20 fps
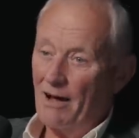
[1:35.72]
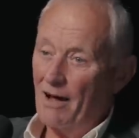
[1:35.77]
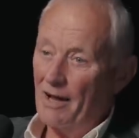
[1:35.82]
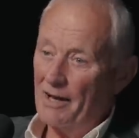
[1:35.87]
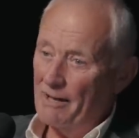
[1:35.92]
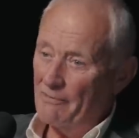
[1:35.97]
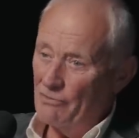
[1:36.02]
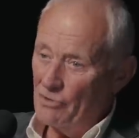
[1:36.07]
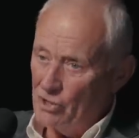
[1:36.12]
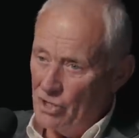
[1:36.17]
I
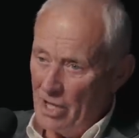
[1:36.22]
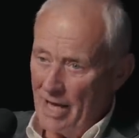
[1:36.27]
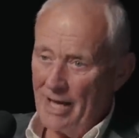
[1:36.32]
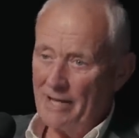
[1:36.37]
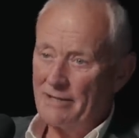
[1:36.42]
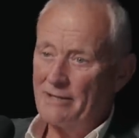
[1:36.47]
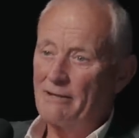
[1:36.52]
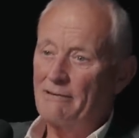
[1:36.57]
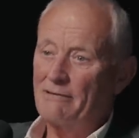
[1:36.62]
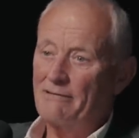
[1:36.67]
never
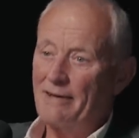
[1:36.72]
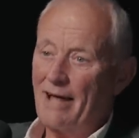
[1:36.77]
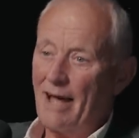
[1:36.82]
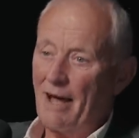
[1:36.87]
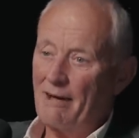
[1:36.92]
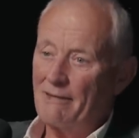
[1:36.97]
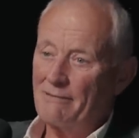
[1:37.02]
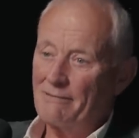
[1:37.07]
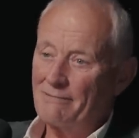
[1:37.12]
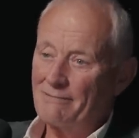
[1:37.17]
shared
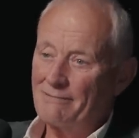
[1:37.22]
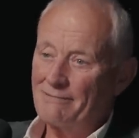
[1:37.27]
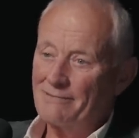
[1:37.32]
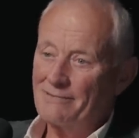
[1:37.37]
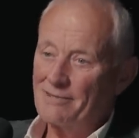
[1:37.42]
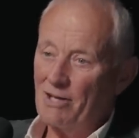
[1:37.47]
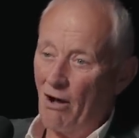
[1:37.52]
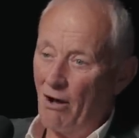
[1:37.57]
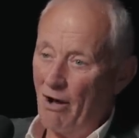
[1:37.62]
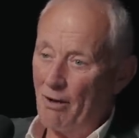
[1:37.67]
that
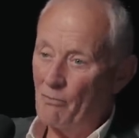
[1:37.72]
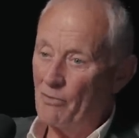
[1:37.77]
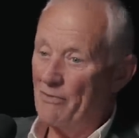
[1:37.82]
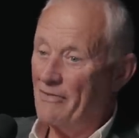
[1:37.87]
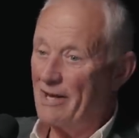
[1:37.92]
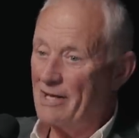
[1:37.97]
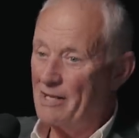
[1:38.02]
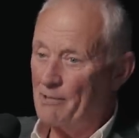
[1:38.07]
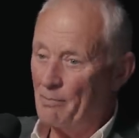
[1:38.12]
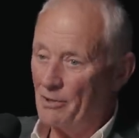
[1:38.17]
time with
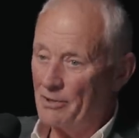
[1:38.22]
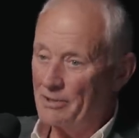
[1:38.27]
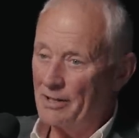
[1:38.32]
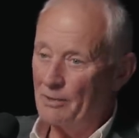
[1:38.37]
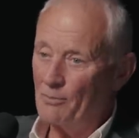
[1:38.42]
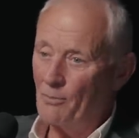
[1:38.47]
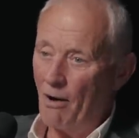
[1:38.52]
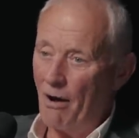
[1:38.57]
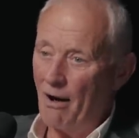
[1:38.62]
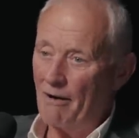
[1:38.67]
anybody,
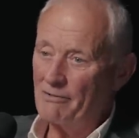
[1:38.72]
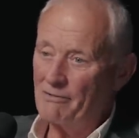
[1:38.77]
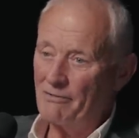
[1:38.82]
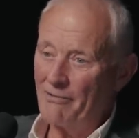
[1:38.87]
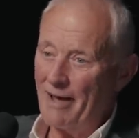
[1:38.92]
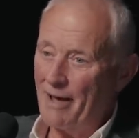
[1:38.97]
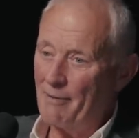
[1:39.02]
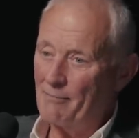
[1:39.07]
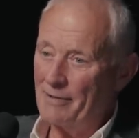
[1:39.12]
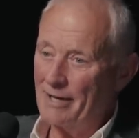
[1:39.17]
wives,
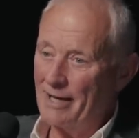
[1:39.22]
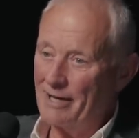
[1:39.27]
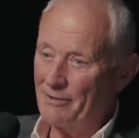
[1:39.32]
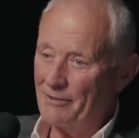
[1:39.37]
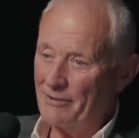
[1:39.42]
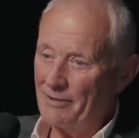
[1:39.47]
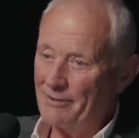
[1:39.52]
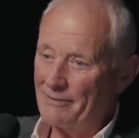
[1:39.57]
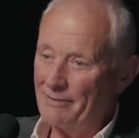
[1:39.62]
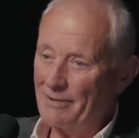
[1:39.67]
family,
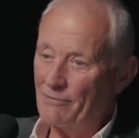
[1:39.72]
anything.